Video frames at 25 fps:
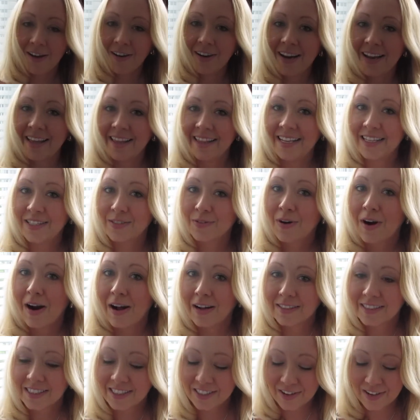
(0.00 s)
Okay, these were
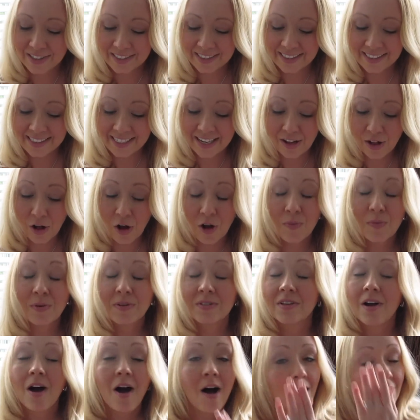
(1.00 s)
also on sale.
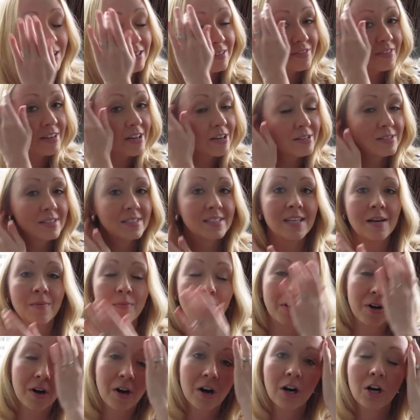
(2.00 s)
Almost all of their
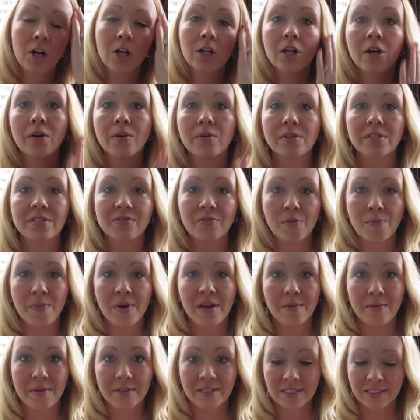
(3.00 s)
summer clothes for
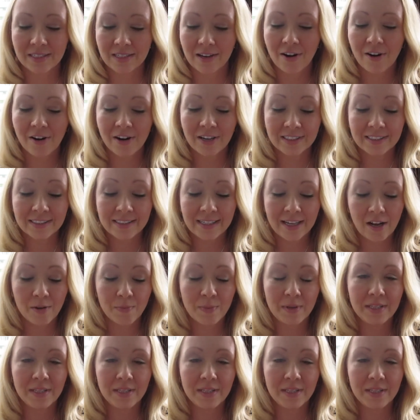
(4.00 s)
babies are on sale,